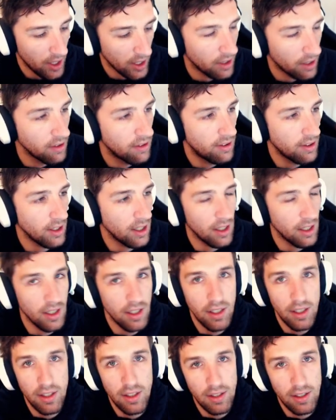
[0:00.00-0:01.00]

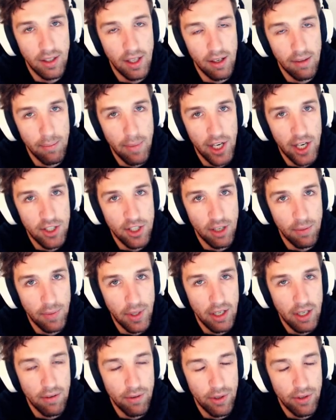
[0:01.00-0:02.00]
Consider the matchup
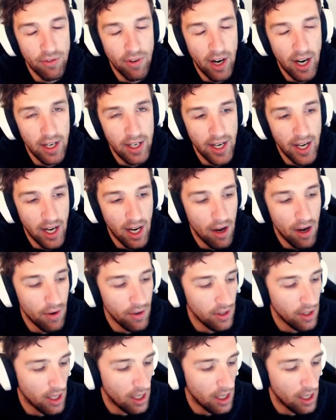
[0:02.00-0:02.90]
that you're in right now.